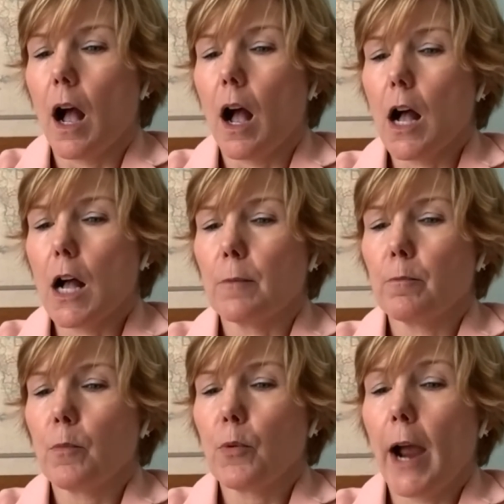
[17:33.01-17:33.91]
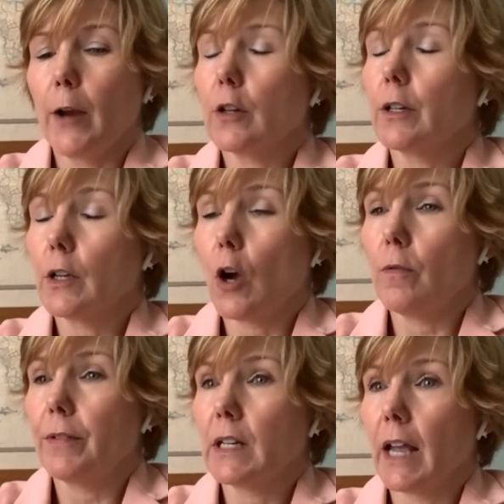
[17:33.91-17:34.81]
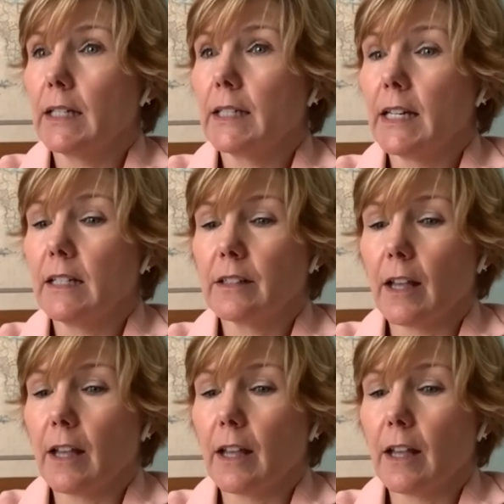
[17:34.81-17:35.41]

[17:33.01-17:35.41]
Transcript: Prior to COVID-19,